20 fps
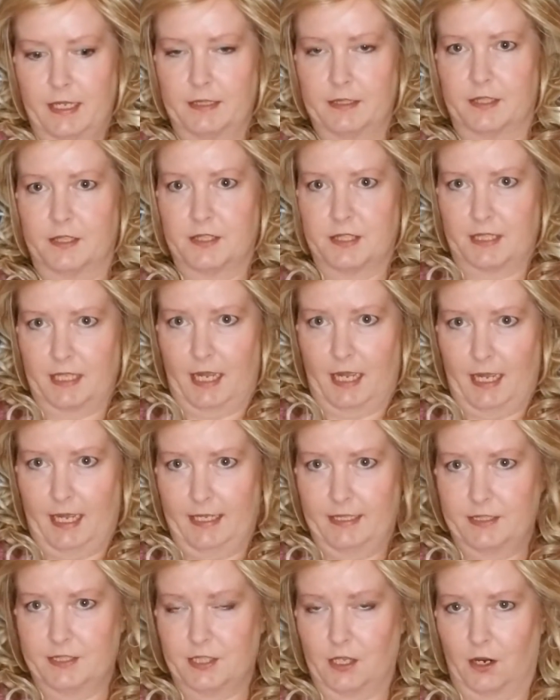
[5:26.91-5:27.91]
The
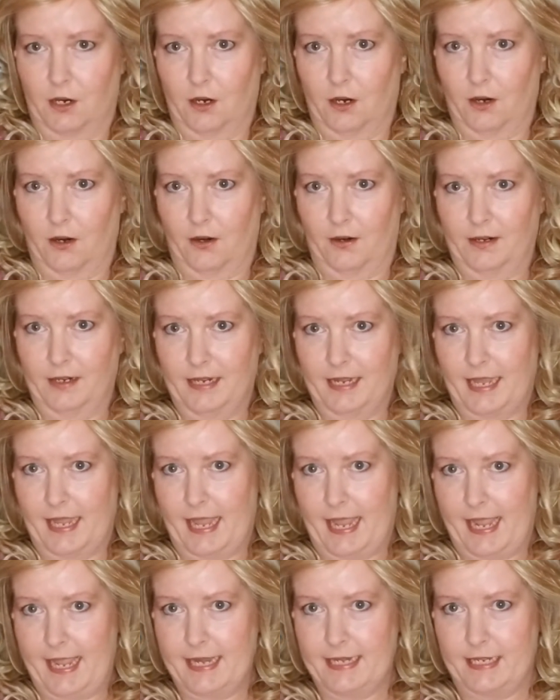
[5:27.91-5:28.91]
sides are
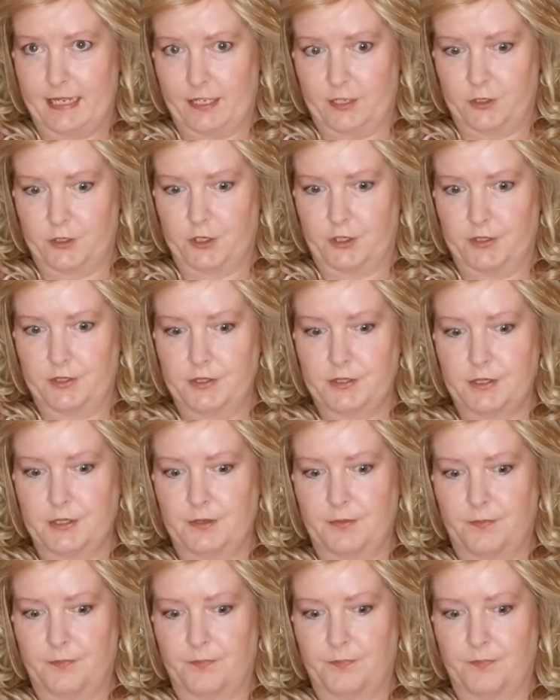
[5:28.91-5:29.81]
8 inches.